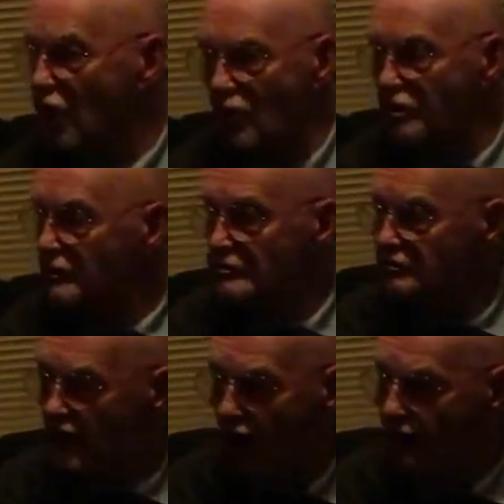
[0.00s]
No,
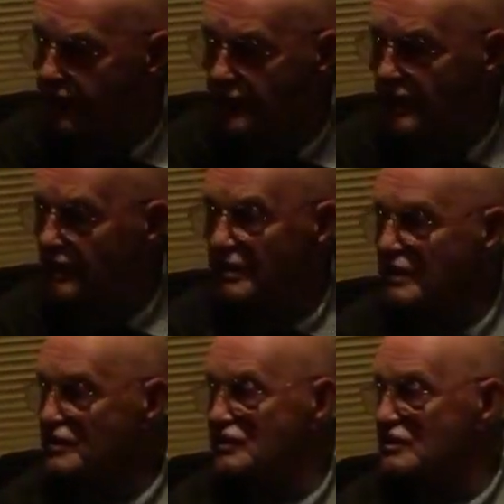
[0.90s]

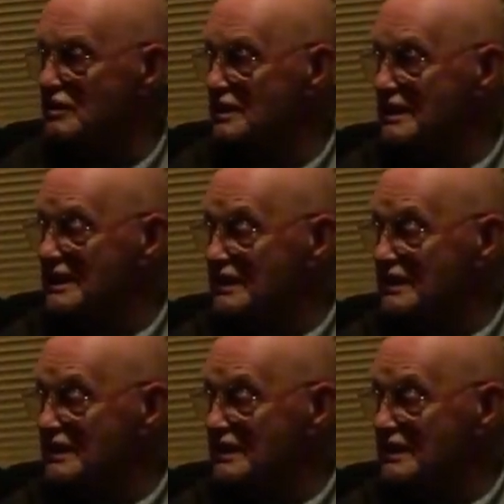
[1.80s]
that's all.